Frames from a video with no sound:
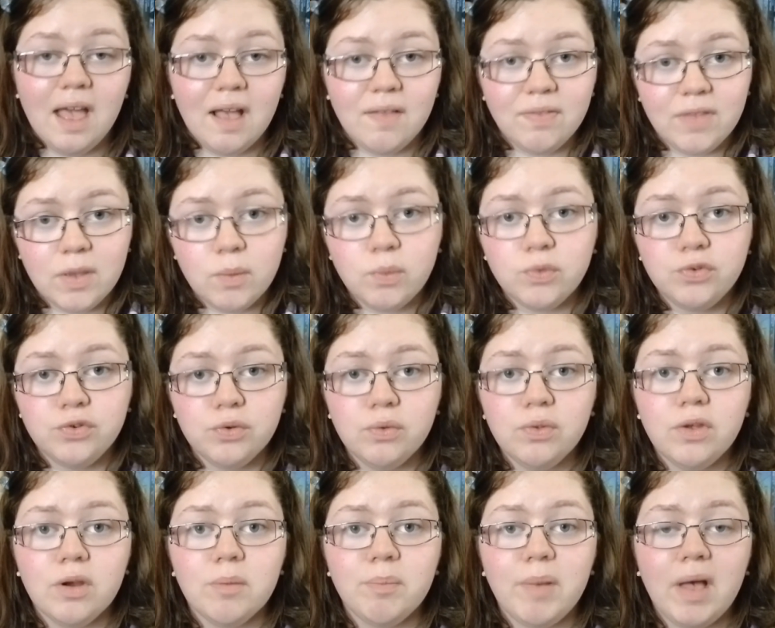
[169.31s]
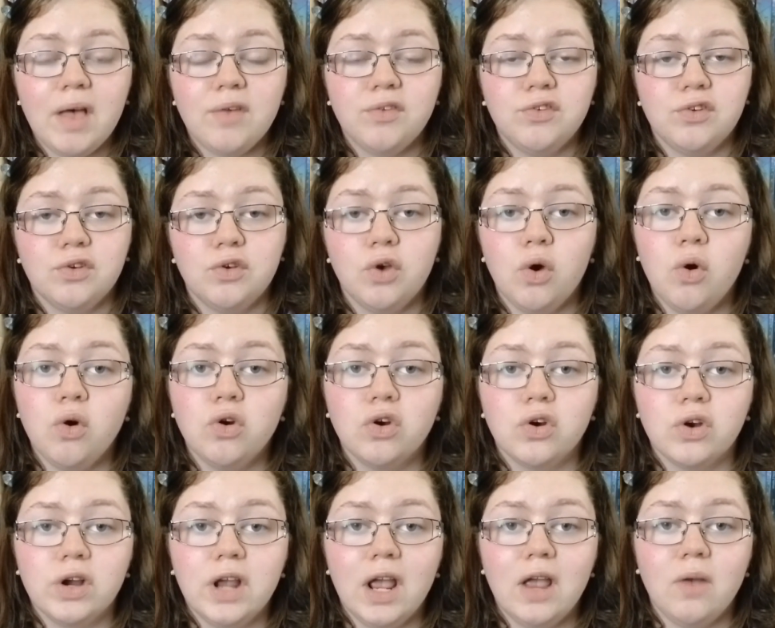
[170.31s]
And they will do their best to co
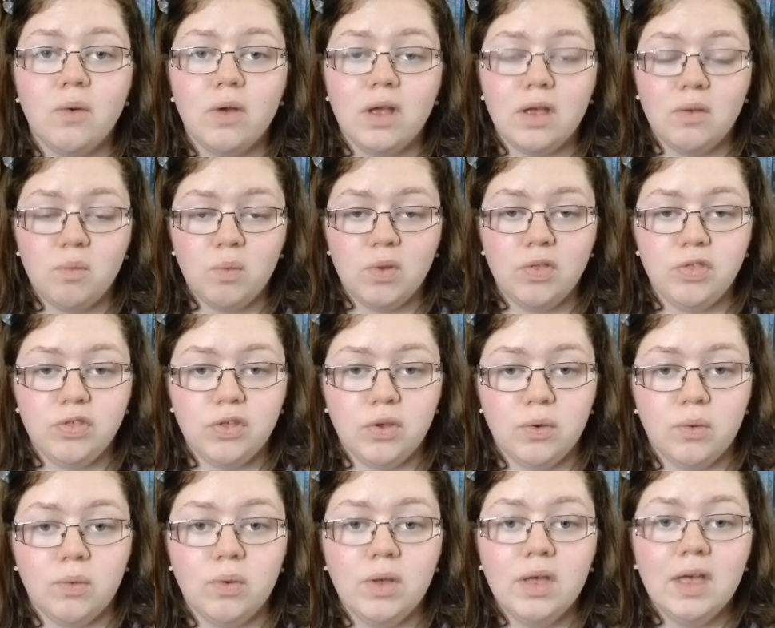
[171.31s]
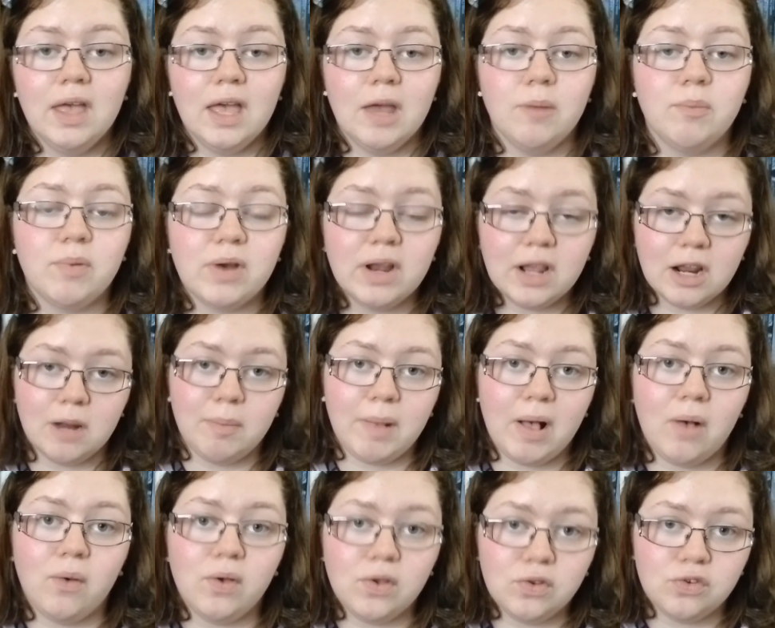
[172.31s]
create it with you and bring it
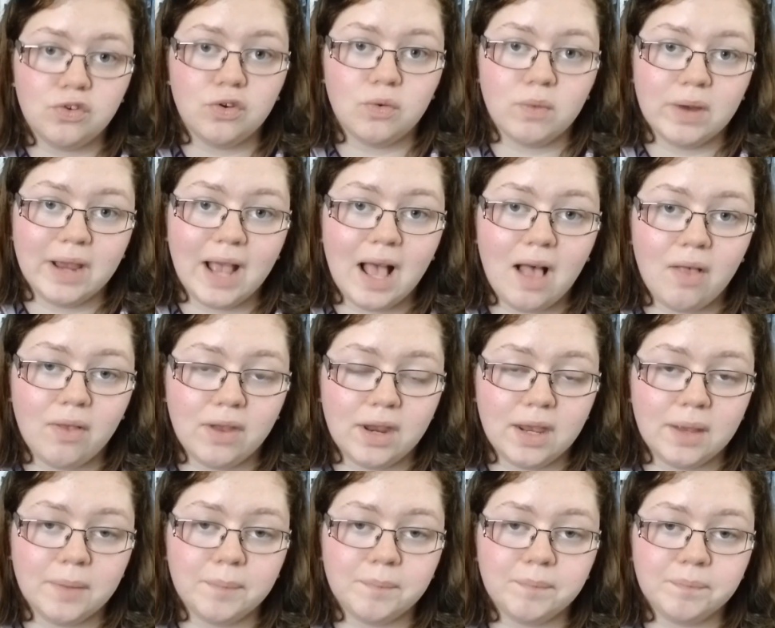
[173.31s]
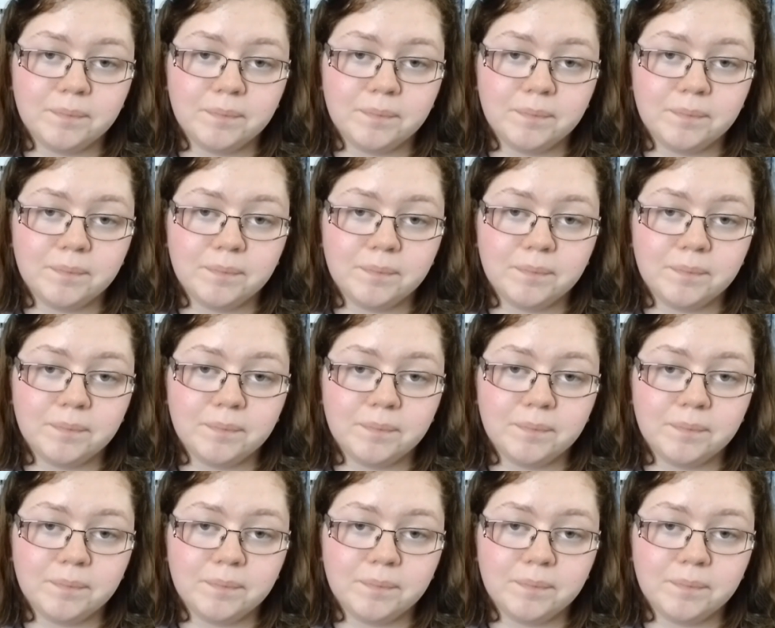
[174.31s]
about into reality.